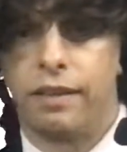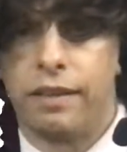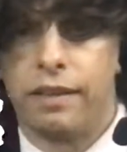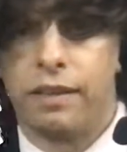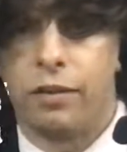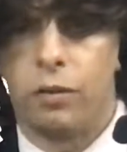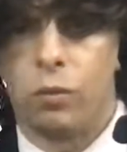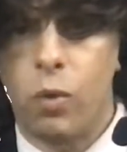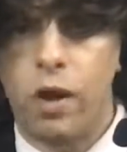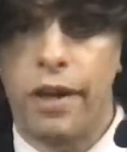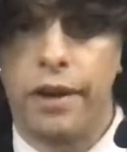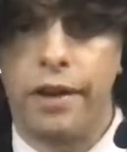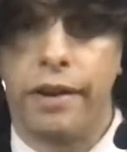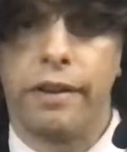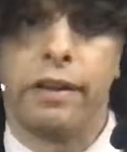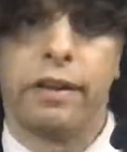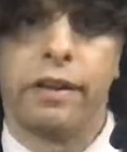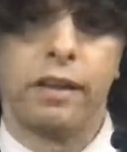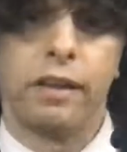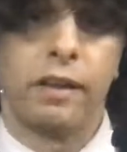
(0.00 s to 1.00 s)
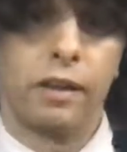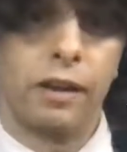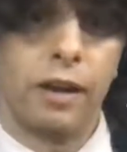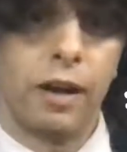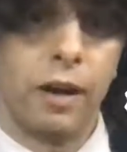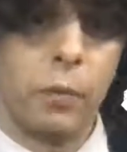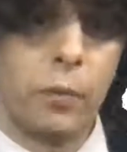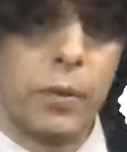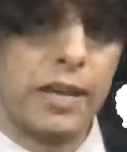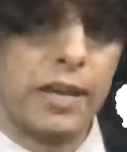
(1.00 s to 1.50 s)
one,
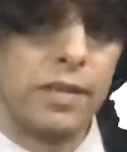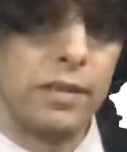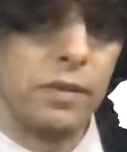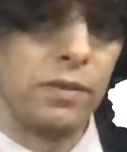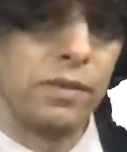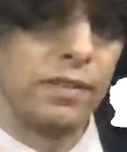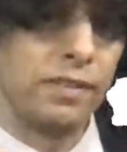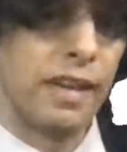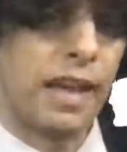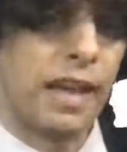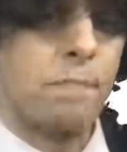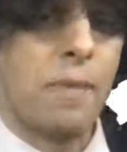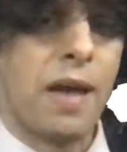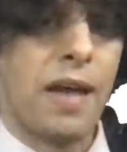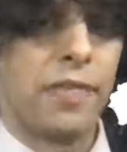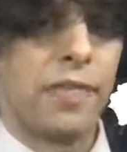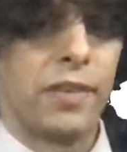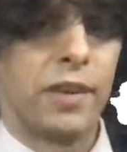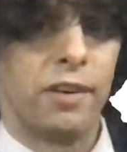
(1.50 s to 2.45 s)
we can use the same method